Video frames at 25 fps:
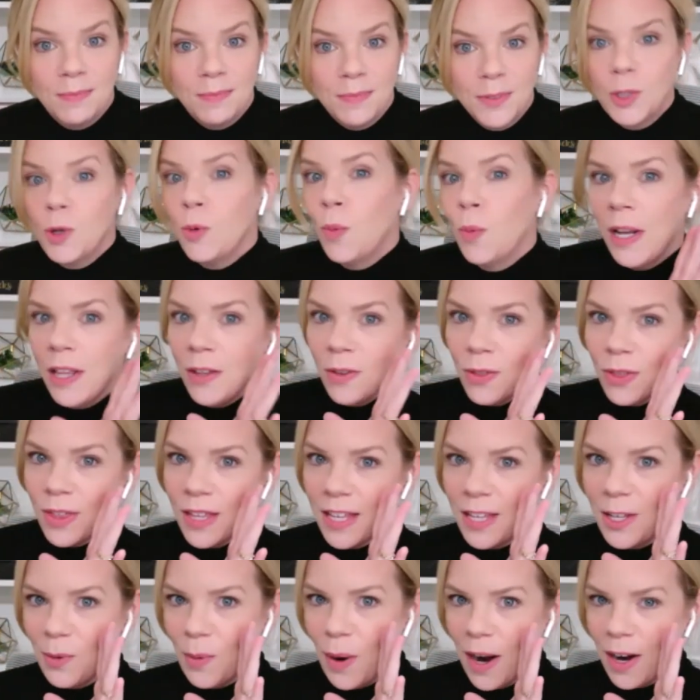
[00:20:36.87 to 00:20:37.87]
So what do you
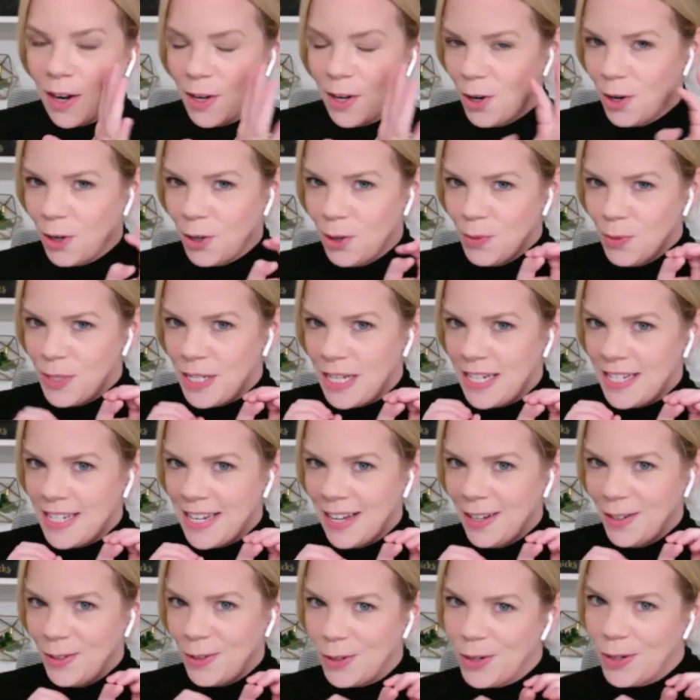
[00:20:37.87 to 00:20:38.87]
think you are? Are you
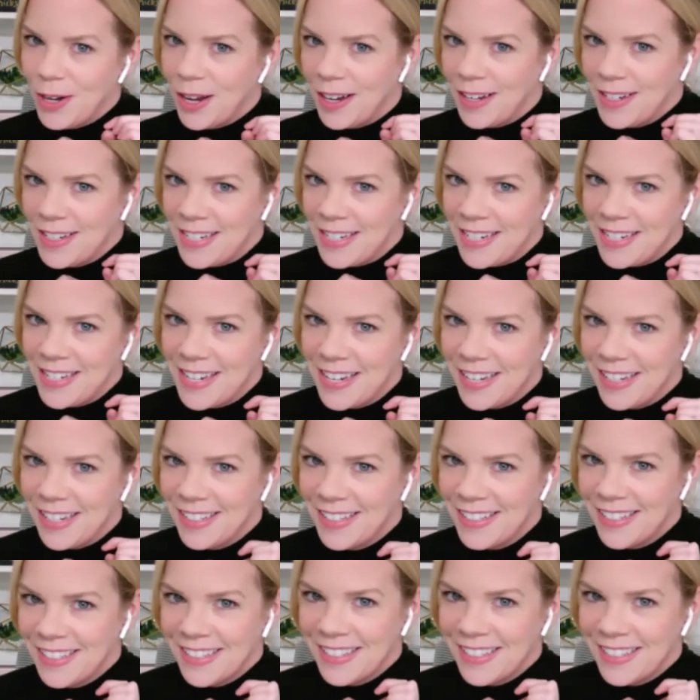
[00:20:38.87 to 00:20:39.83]
detailed or non-detailed?